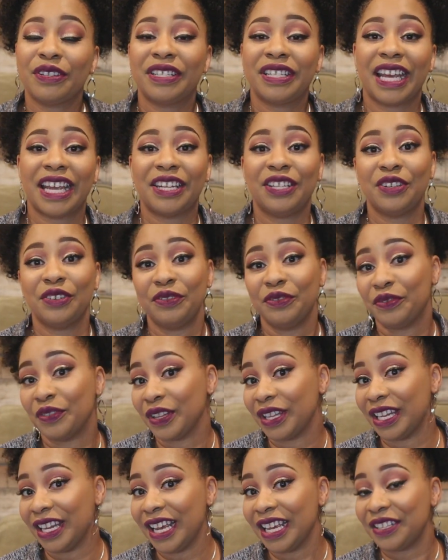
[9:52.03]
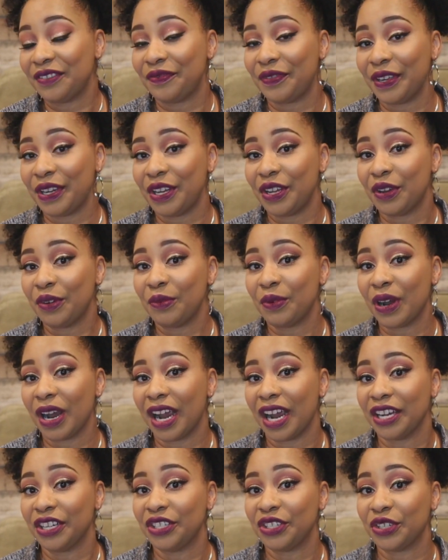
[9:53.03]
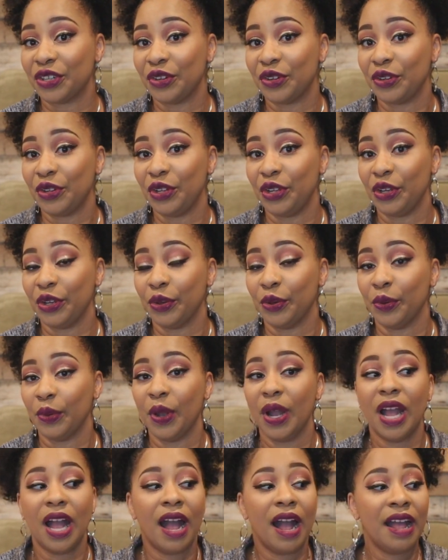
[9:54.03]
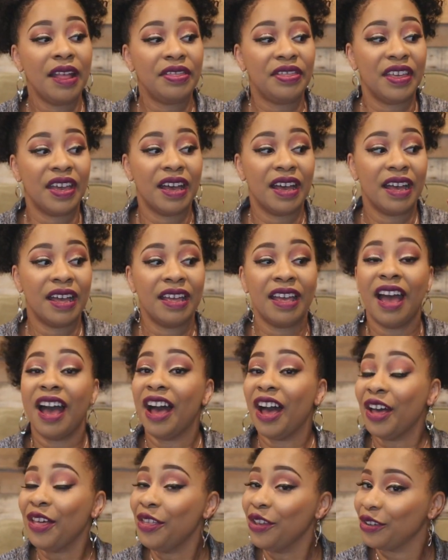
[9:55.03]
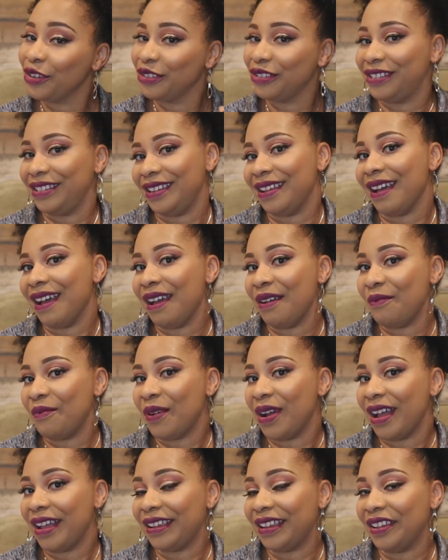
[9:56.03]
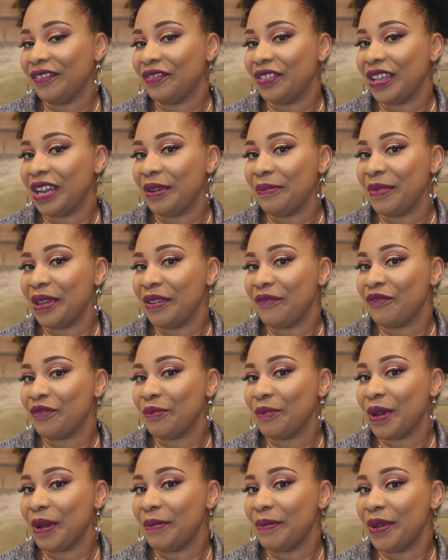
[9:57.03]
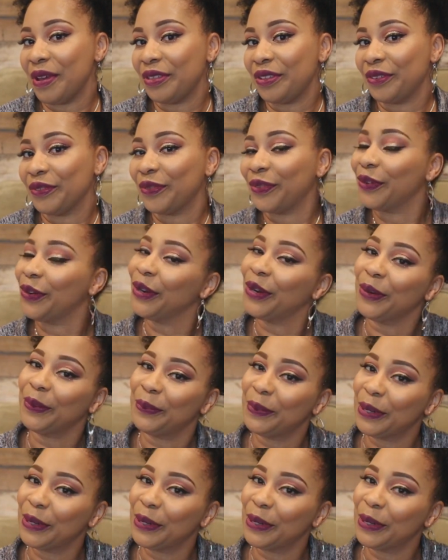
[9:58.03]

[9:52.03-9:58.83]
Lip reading: Stay tuned for the next video where I show you the other DIY gift that I made for my mother for her